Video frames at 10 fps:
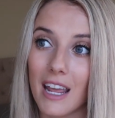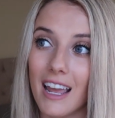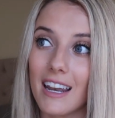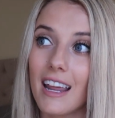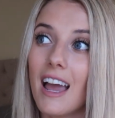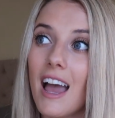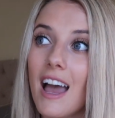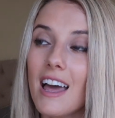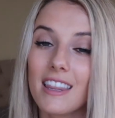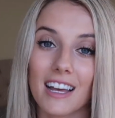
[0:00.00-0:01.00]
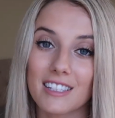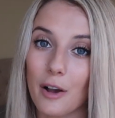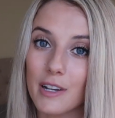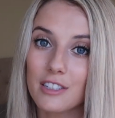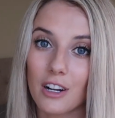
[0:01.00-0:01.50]
and that's
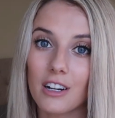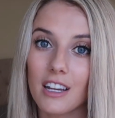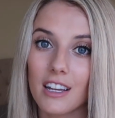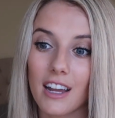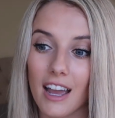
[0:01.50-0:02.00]
how I started.